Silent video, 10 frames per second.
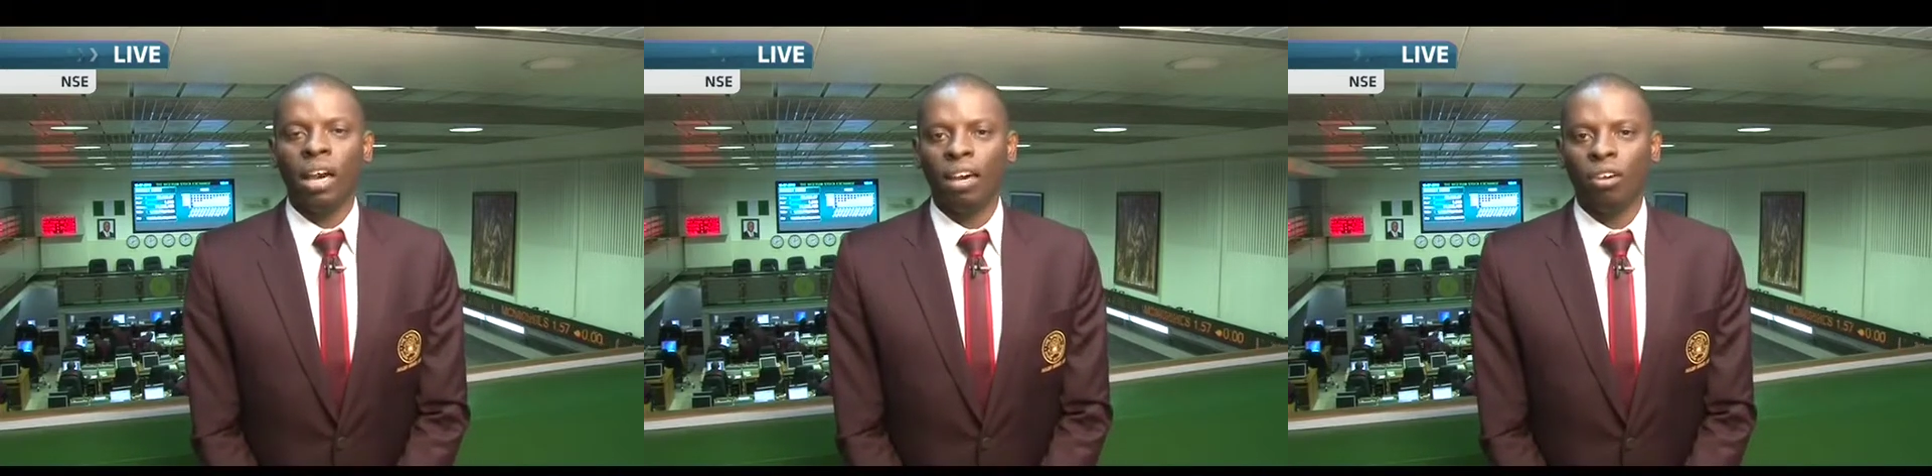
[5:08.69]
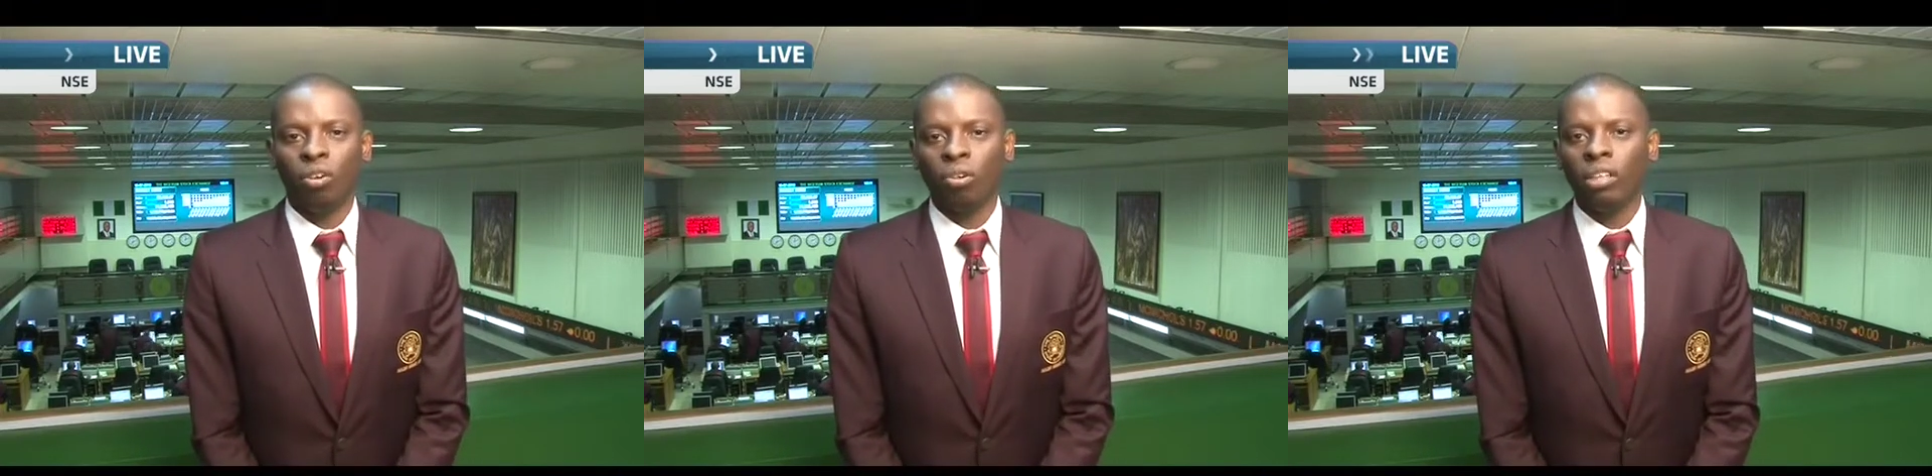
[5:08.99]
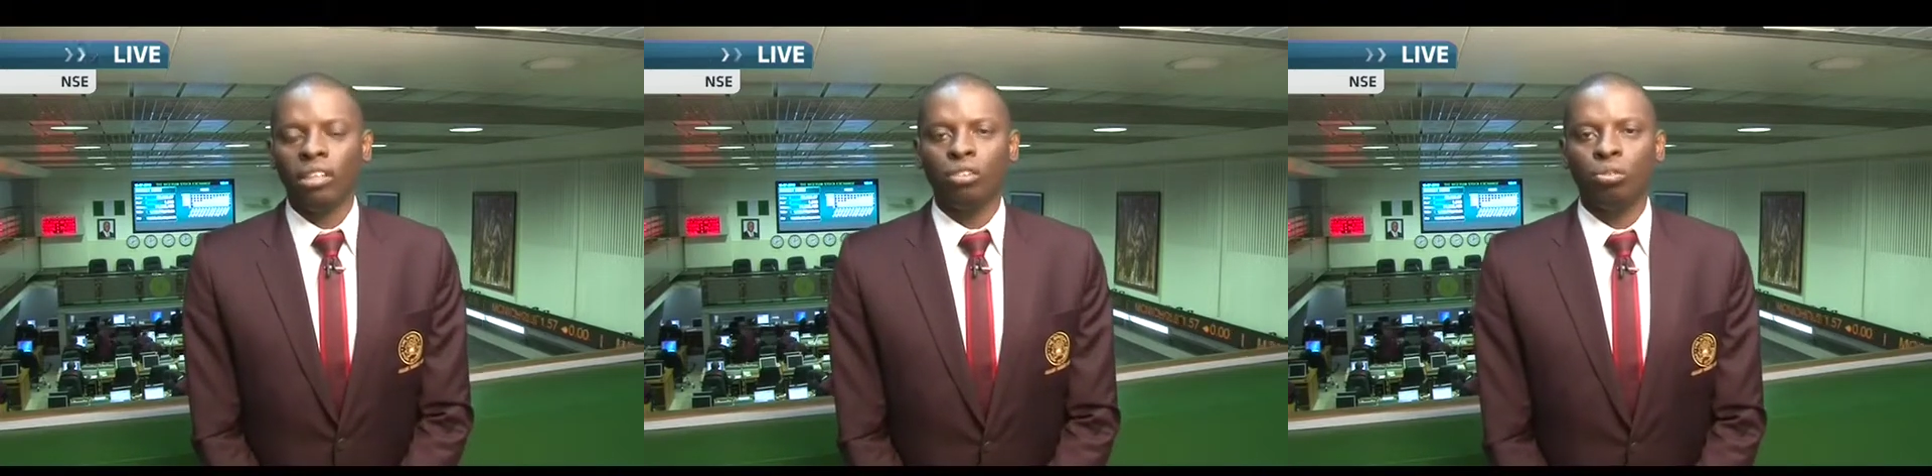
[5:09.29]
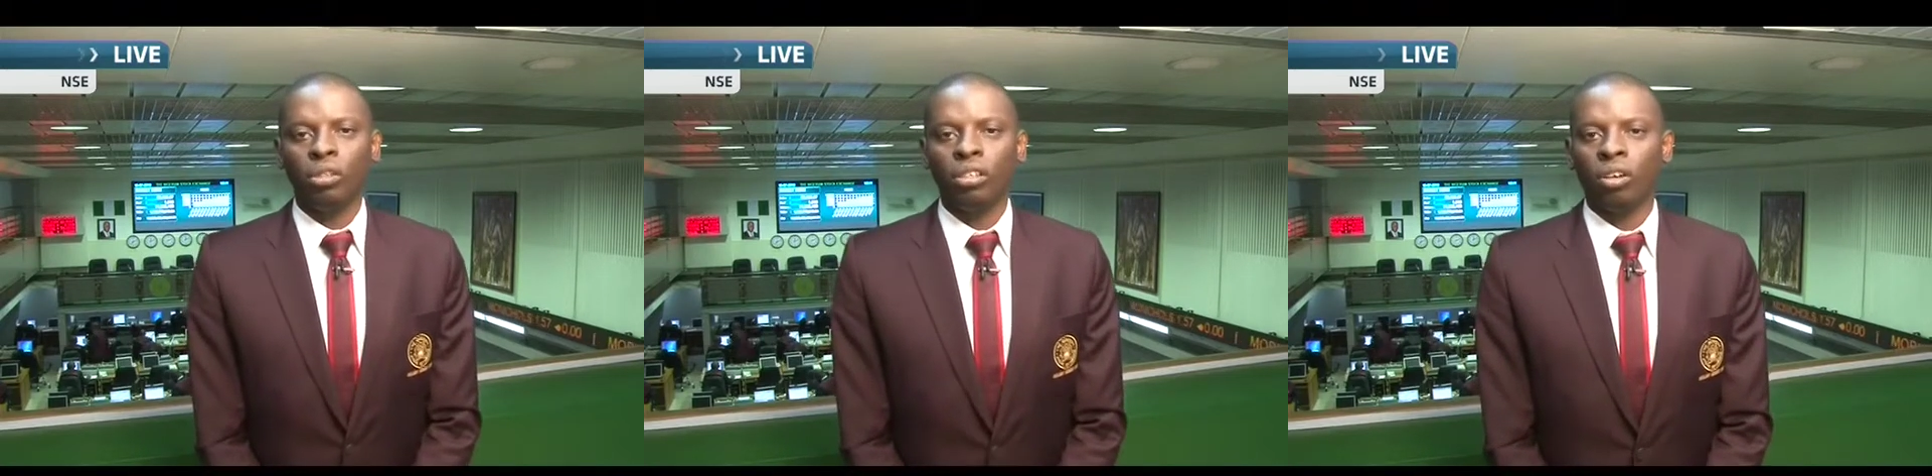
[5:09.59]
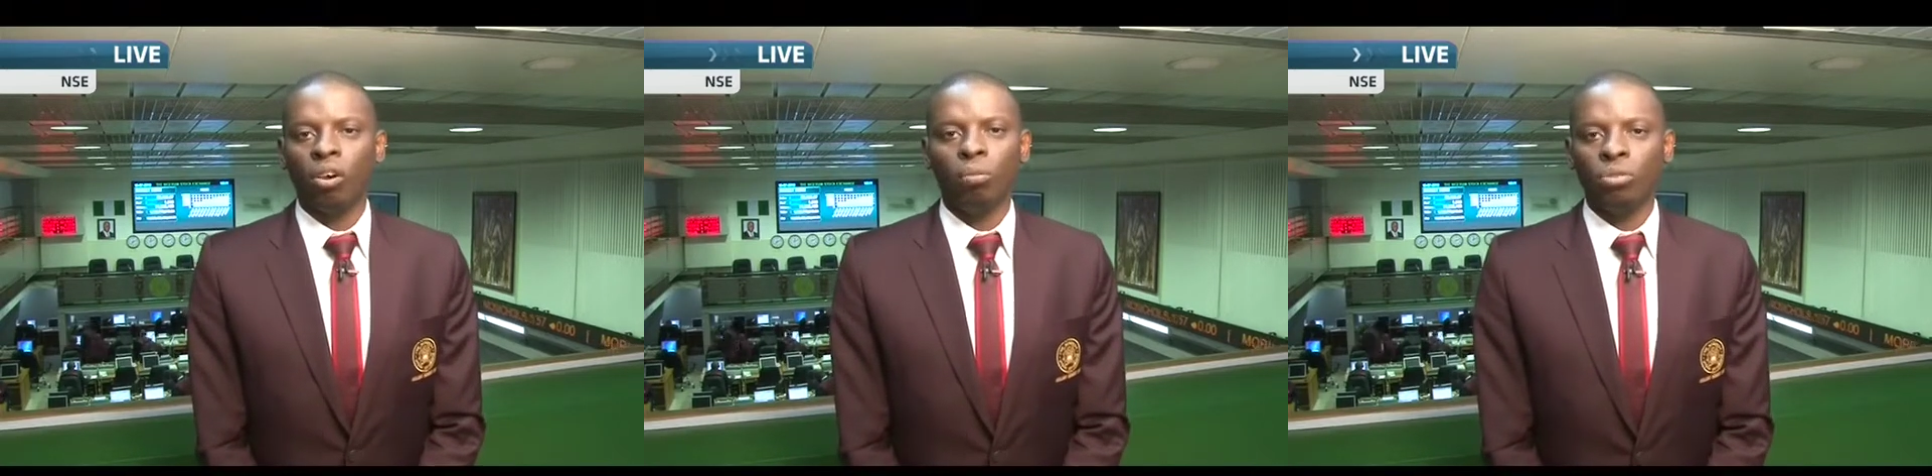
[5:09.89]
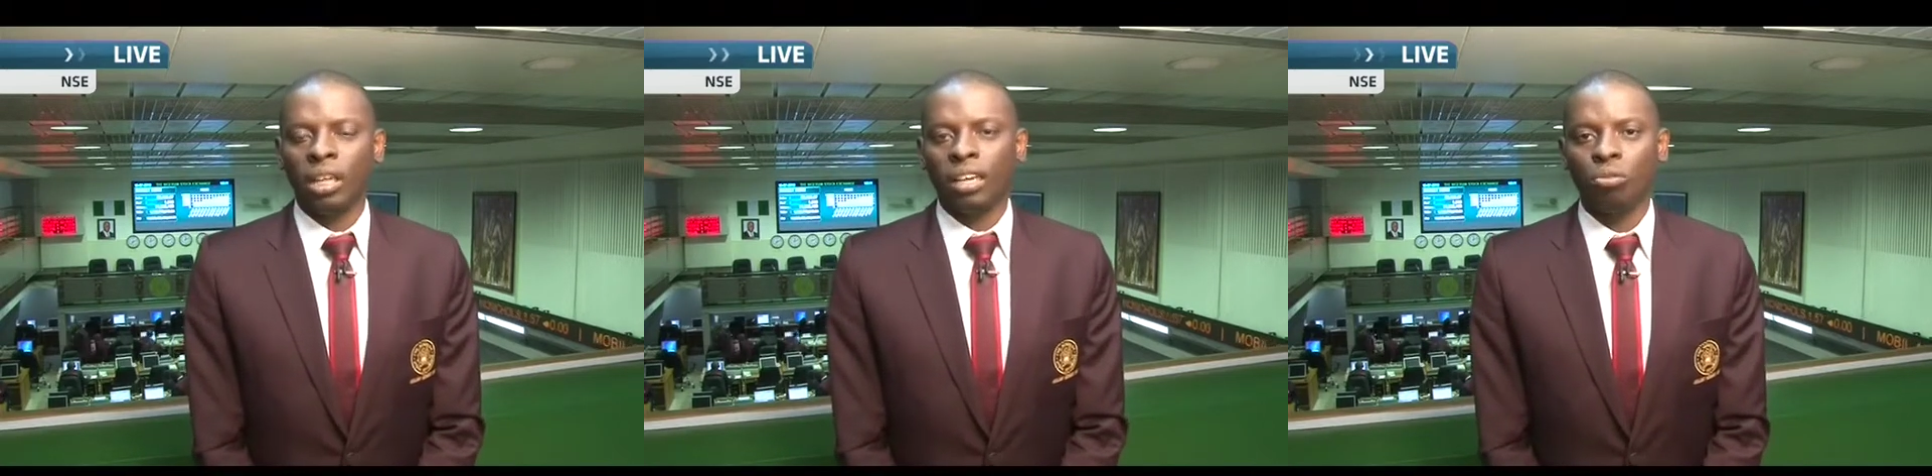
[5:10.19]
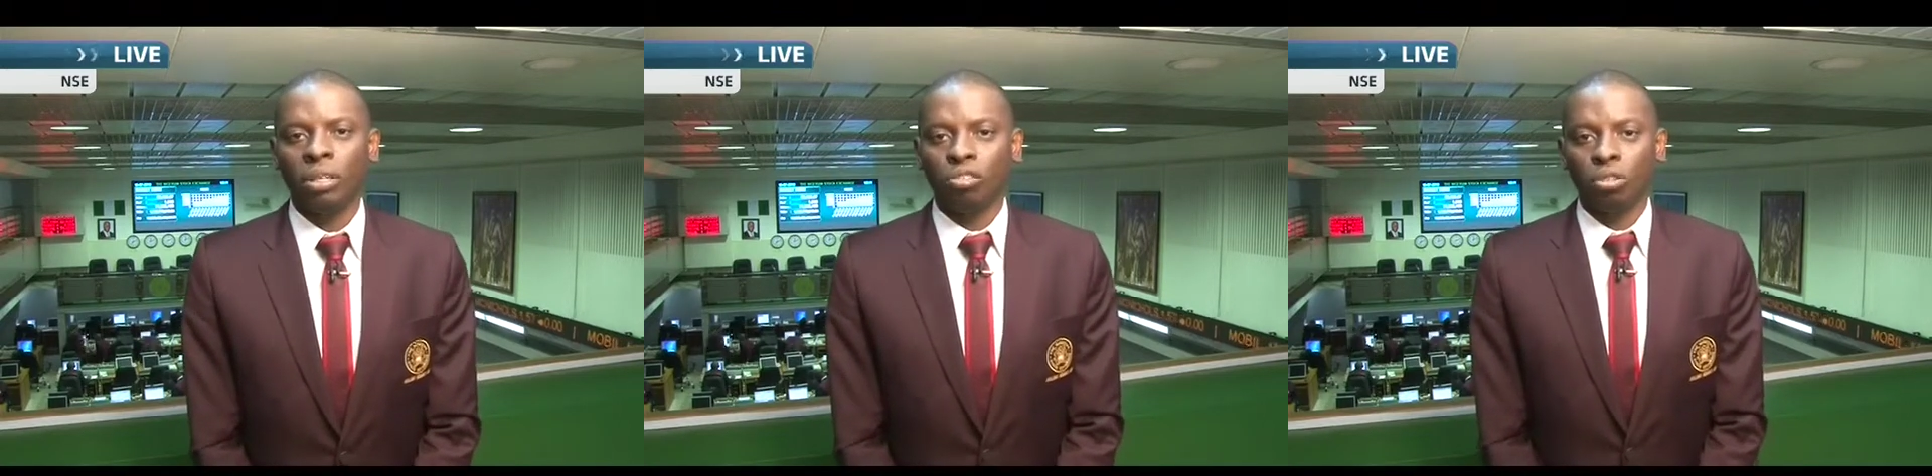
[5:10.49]
and currently doing almost like
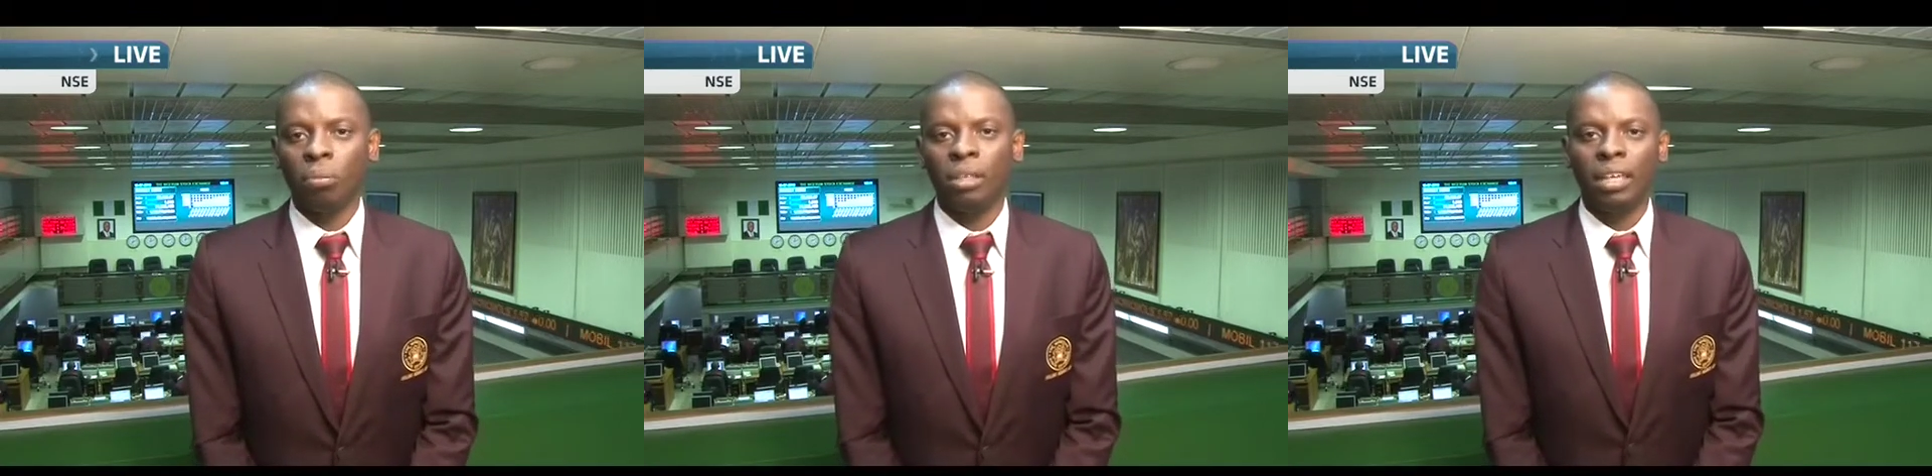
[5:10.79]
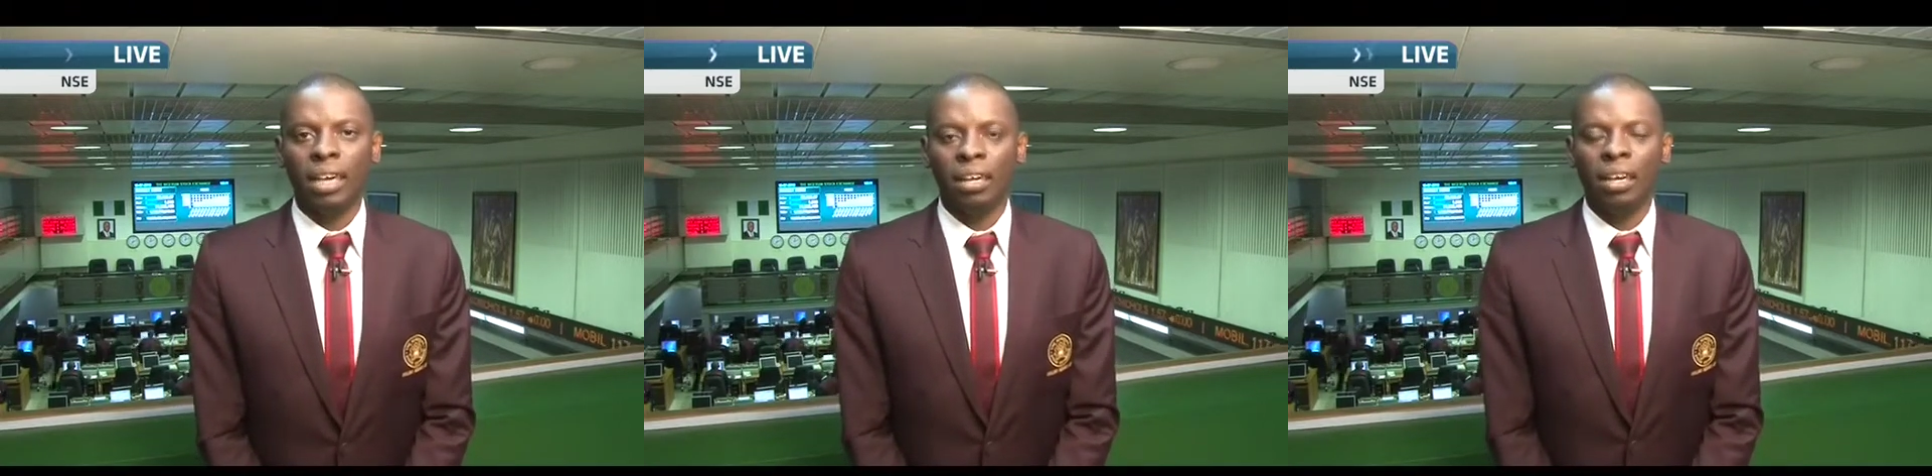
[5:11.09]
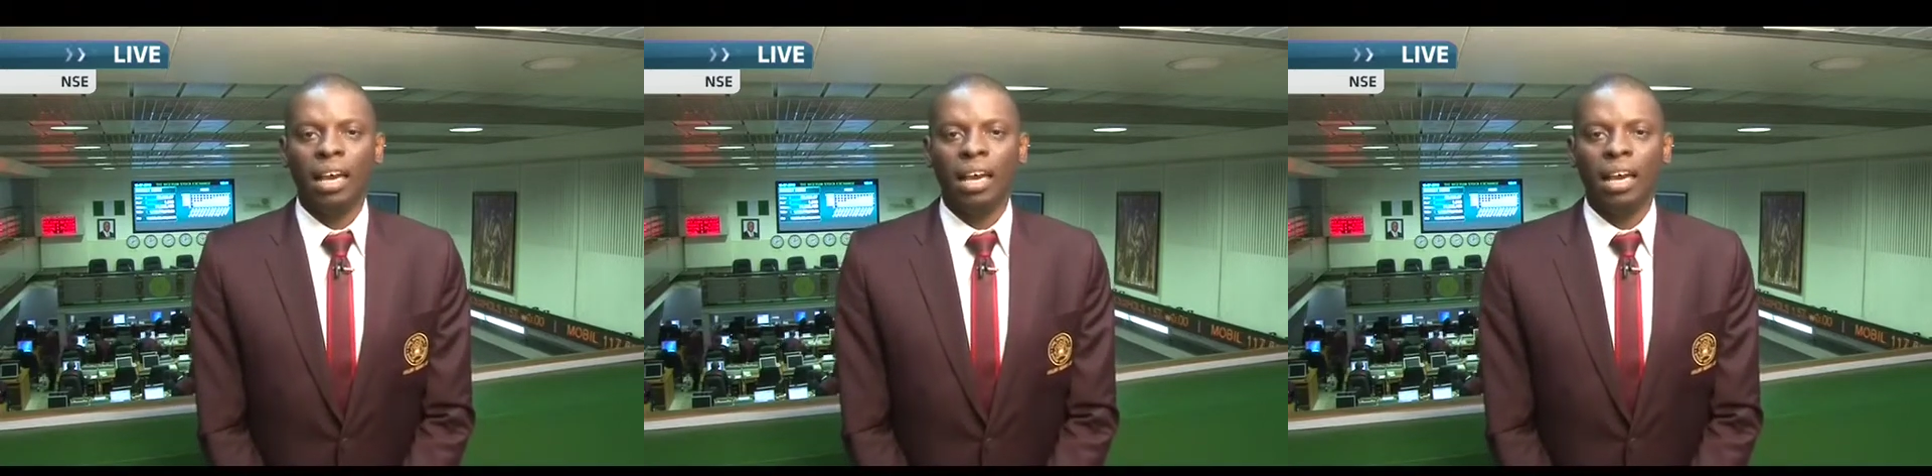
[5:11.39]
20 something naira.